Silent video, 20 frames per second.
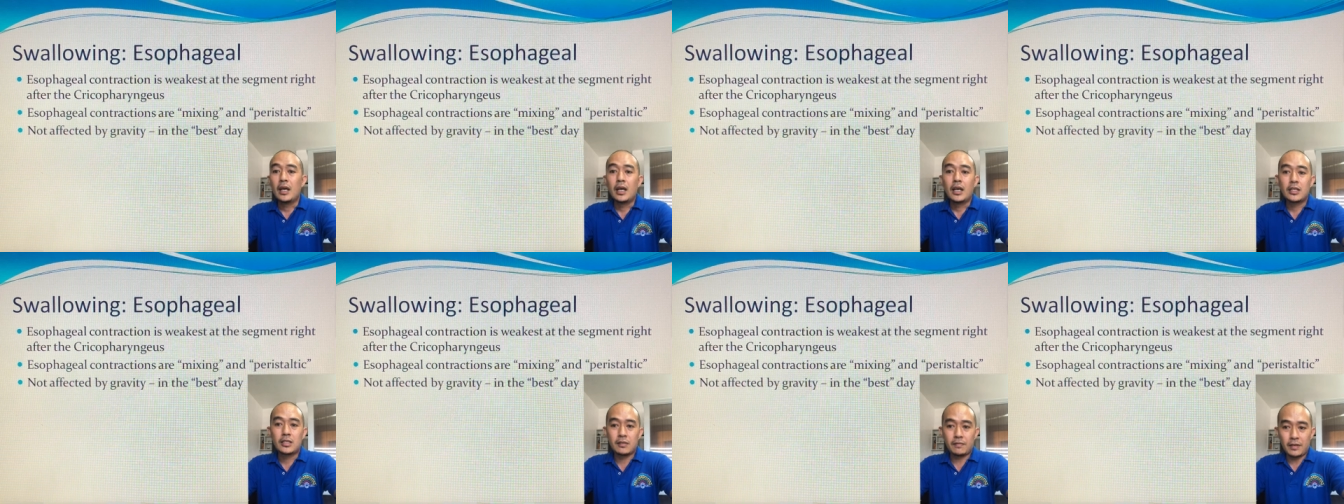
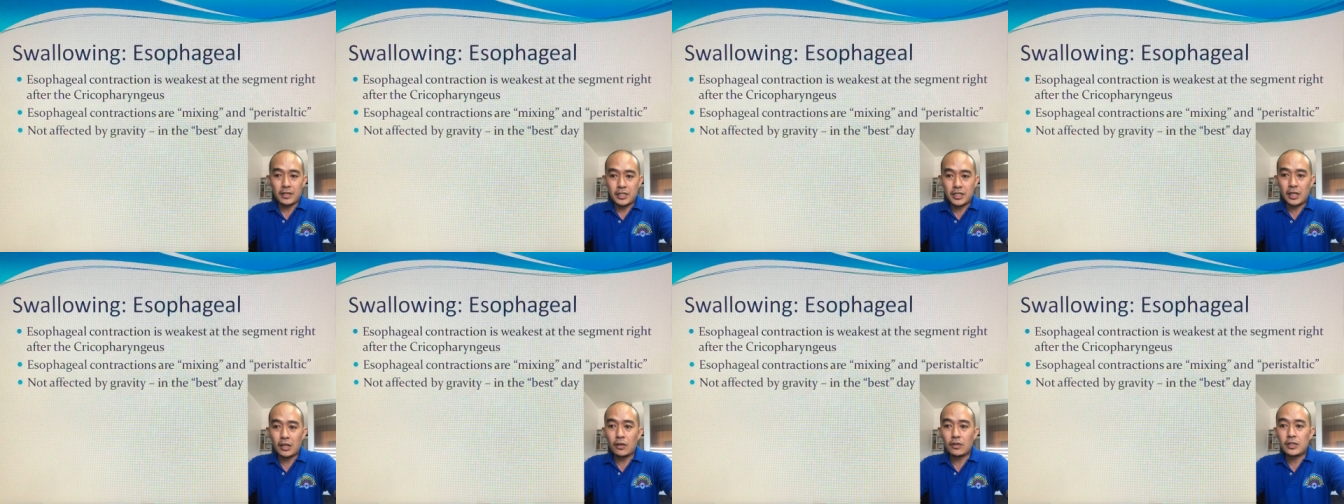
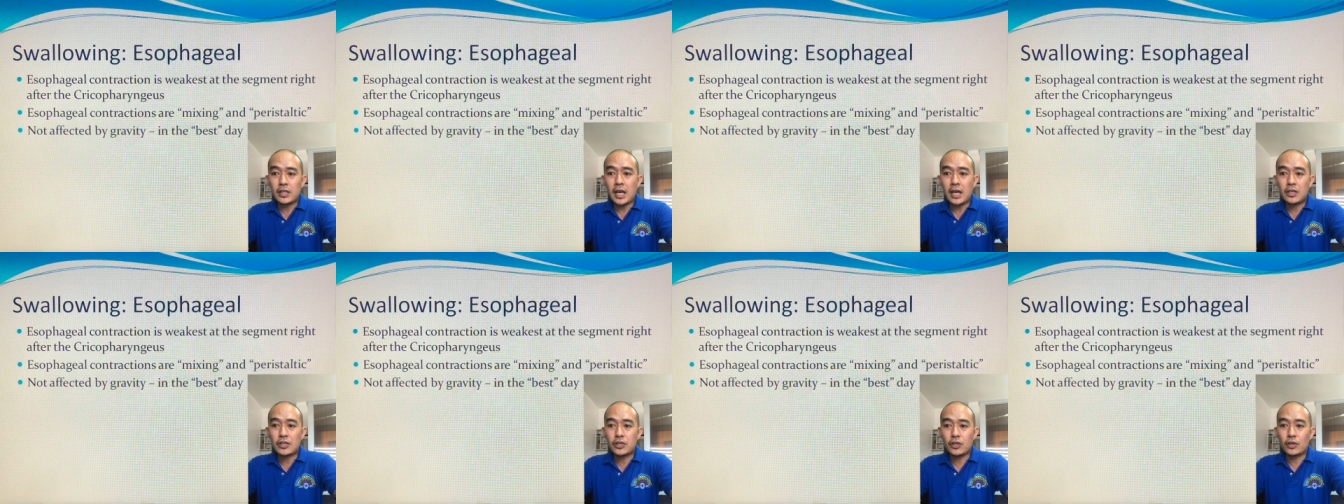Esophageal
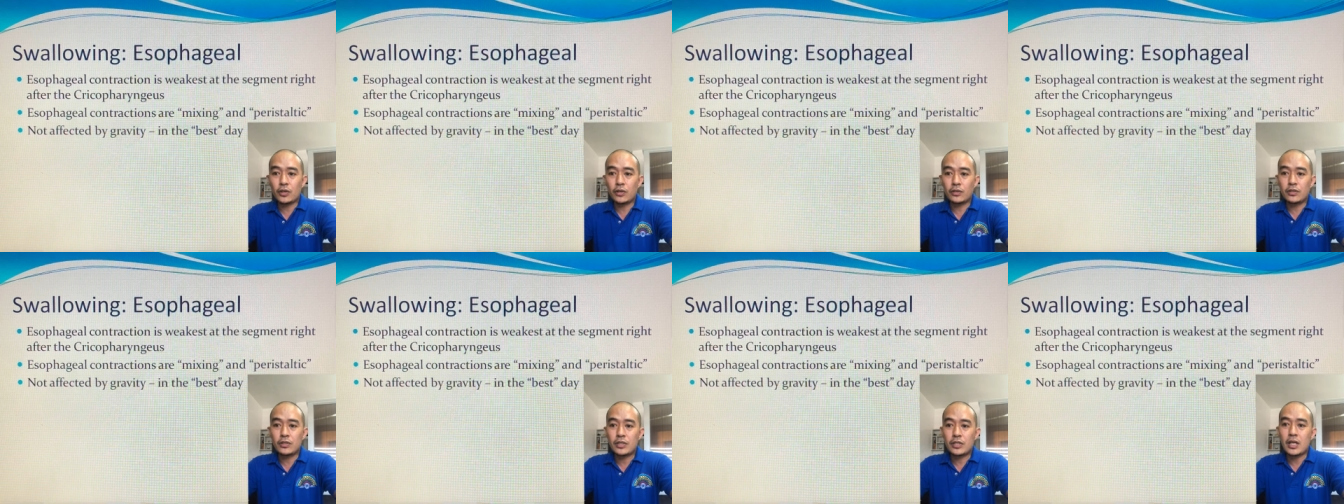
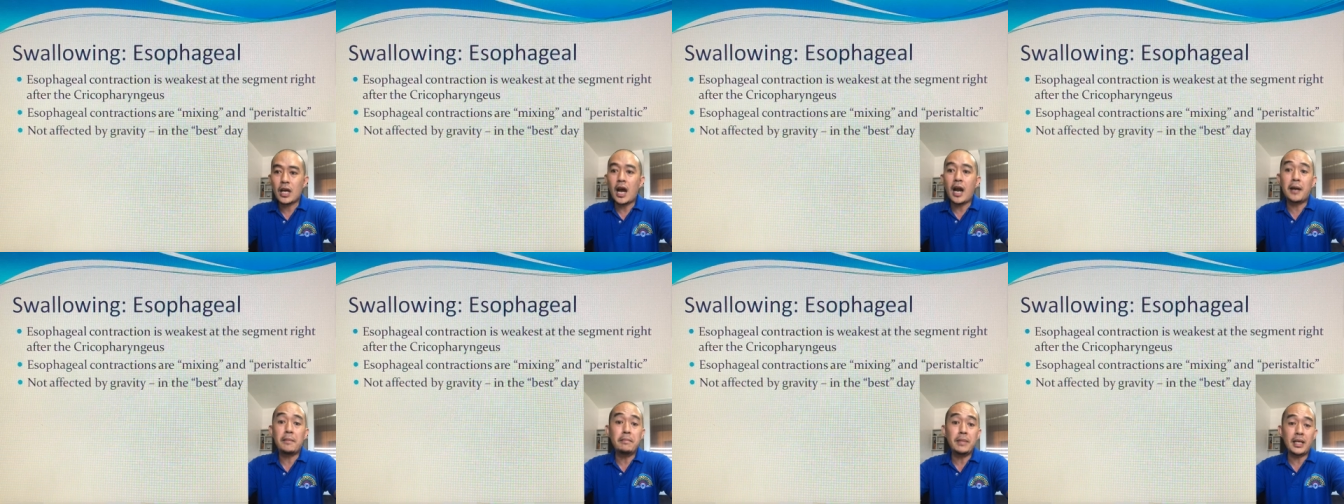contractions
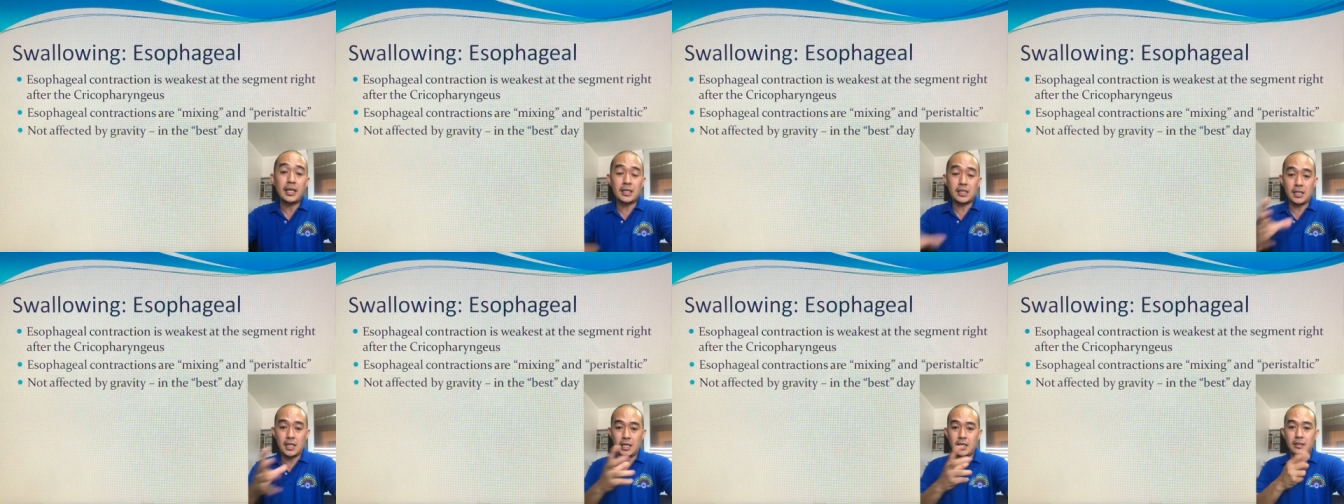are
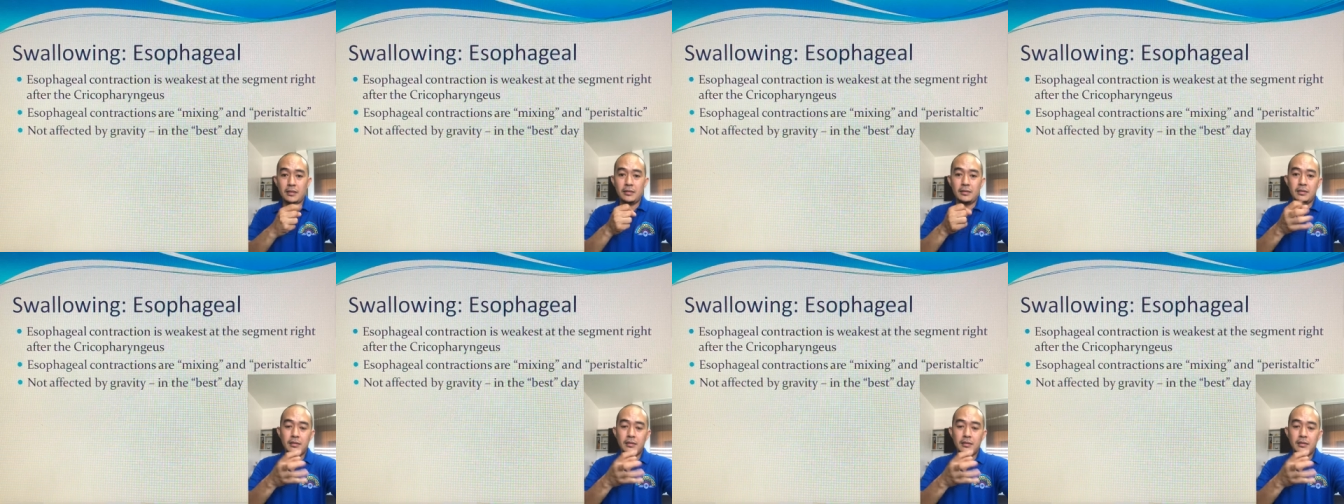mixing